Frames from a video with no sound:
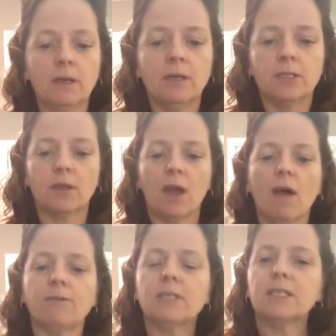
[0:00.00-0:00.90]
So they
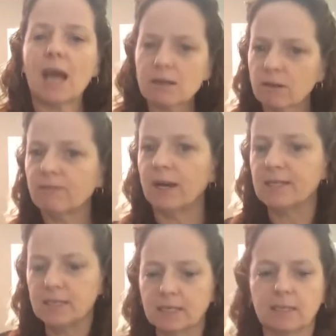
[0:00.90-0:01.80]
offered
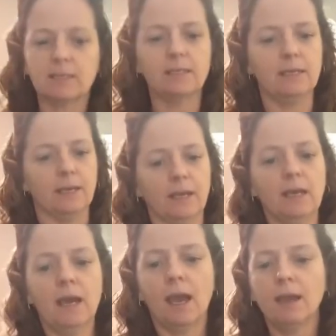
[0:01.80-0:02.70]
sacrifices to this deity